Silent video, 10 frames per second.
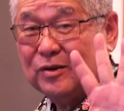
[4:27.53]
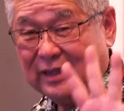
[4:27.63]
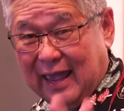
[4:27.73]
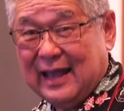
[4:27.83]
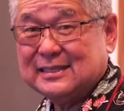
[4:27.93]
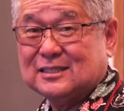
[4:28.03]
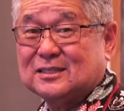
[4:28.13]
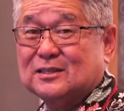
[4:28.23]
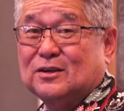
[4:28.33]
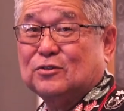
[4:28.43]

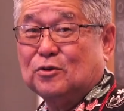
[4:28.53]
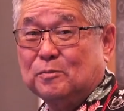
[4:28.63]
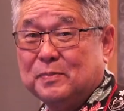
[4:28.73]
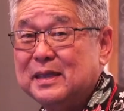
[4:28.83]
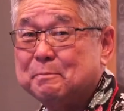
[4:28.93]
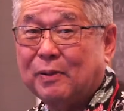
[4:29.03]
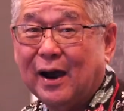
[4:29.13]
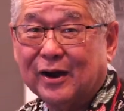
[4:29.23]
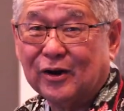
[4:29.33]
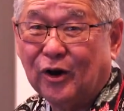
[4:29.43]
guests to be
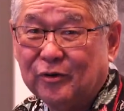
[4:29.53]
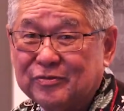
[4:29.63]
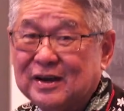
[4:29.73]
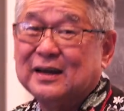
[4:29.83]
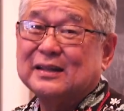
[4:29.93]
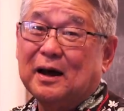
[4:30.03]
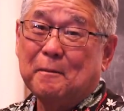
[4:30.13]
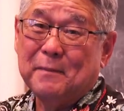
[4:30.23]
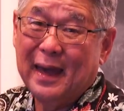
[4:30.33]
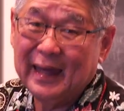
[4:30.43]
part of the
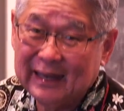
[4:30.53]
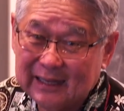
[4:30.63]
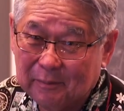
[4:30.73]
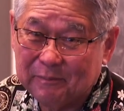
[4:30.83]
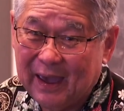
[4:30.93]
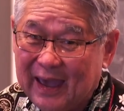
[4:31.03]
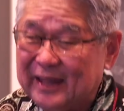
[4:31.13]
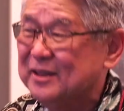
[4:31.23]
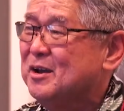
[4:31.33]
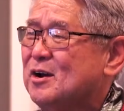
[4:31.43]
Man in the
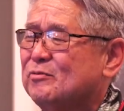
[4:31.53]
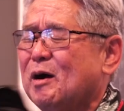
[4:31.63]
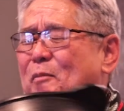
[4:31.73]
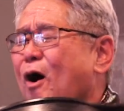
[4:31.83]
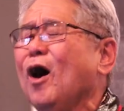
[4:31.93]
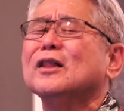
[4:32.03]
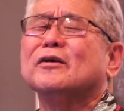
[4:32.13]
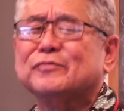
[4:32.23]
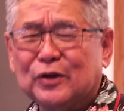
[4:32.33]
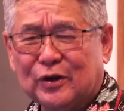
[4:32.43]
Pan from all
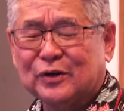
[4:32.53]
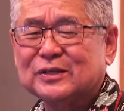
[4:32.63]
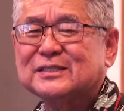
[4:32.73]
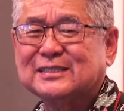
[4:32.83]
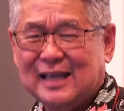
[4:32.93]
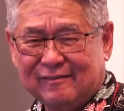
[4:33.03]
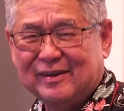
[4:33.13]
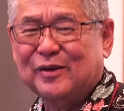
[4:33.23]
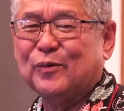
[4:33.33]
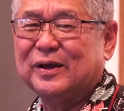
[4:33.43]
of your
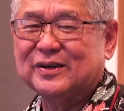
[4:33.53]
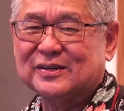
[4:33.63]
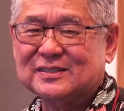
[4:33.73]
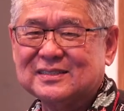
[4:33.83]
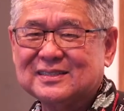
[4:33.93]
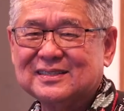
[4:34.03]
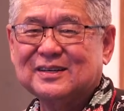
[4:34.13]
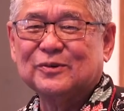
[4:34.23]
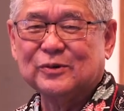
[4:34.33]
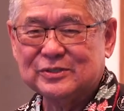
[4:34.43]
70 winners.
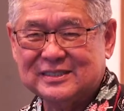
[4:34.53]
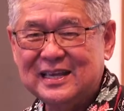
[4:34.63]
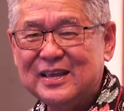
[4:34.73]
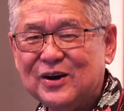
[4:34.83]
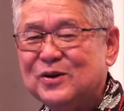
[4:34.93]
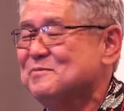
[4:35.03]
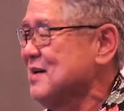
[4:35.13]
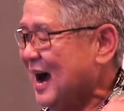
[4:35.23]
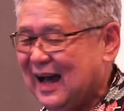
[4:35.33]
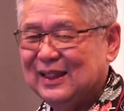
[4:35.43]
We'll see you.
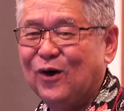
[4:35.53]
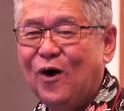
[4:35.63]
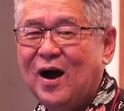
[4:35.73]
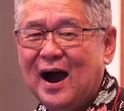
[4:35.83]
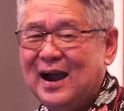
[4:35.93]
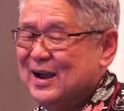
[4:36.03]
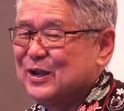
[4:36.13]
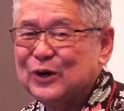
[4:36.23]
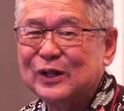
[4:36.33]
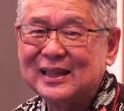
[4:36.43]
Aloha.
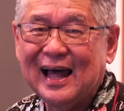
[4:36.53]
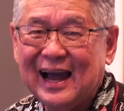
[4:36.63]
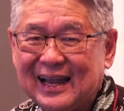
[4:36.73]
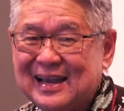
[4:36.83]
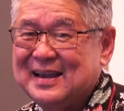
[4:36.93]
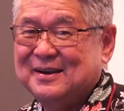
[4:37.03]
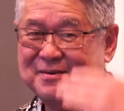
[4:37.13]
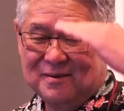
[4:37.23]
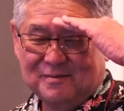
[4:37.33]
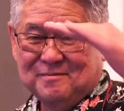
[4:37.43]
Good luck.
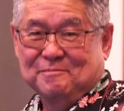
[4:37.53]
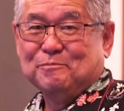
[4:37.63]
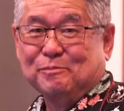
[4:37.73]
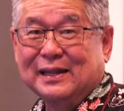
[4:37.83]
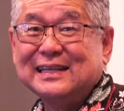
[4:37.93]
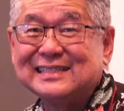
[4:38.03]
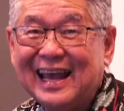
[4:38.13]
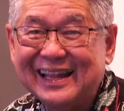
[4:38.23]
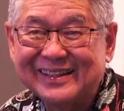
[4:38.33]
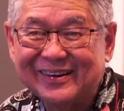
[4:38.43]
Please
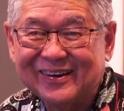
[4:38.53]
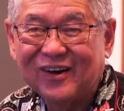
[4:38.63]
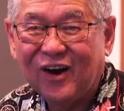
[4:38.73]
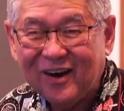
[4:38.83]
enter.